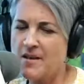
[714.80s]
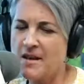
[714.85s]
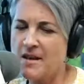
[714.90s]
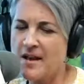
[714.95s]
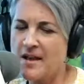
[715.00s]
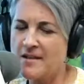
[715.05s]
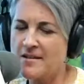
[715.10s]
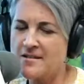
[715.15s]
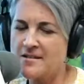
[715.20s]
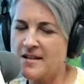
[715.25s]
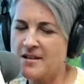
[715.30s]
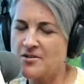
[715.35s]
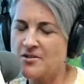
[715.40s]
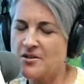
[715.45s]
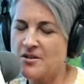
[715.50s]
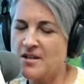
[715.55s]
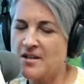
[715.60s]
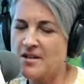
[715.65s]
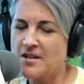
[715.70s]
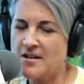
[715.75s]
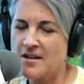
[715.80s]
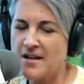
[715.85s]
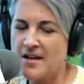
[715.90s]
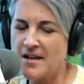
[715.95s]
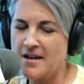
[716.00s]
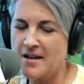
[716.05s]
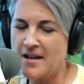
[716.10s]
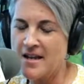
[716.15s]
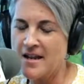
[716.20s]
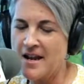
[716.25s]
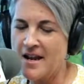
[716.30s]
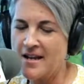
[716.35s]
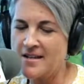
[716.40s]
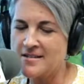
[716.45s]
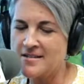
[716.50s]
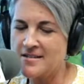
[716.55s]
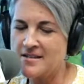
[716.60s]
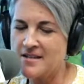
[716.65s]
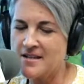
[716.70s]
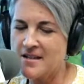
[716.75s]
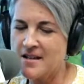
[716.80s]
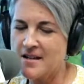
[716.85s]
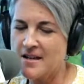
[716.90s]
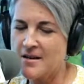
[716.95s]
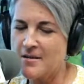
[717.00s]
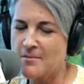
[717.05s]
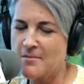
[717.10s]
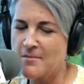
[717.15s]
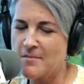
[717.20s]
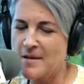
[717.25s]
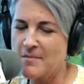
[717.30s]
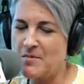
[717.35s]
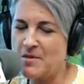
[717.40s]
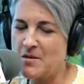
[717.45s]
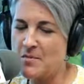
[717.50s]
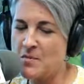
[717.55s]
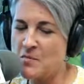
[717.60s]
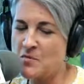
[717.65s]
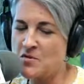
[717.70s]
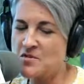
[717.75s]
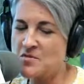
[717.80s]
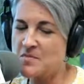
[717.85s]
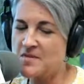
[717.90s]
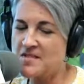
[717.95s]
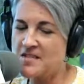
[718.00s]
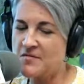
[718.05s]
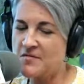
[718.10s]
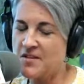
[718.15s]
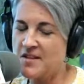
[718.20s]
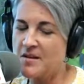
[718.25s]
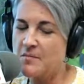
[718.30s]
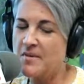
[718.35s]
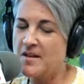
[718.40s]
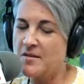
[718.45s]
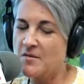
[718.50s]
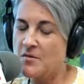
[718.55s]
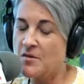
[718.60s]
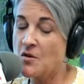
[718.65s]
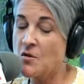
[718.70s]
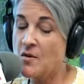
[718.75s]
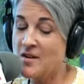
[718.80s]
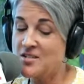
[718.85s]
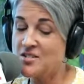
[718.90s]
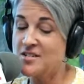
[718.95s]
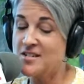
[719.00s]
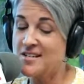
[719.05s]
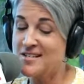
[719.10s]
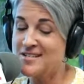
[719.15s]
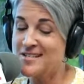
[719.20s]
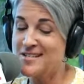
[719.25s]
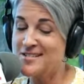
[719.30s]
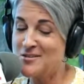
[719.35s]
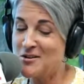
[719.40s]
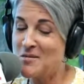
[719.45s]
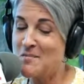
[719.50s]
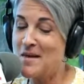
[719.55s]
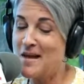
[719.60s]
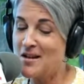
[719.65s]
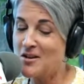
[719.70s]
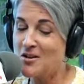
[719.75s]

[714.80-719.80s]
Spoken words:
Alexander can ask maybe a little bit more specifically. But the question is there a medical